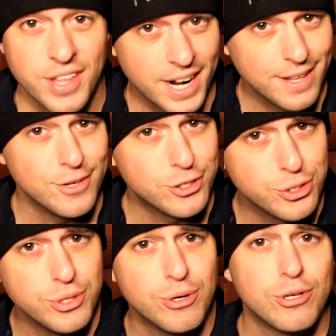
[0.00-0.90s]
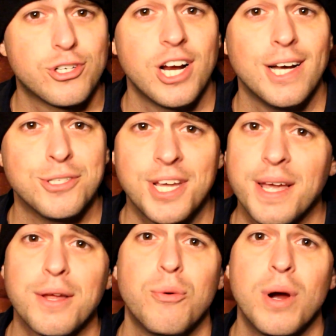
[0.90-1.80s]
that had their 2-year-old child
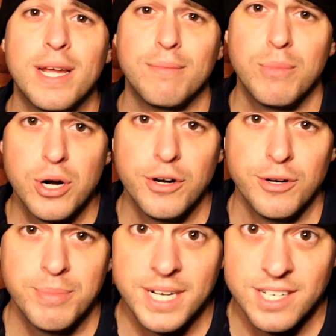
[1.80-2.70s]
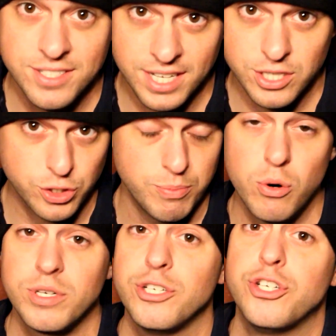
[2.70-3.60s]
taken away and murdered because they
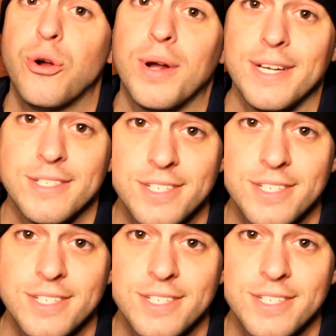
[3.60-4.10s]
smoked a joint.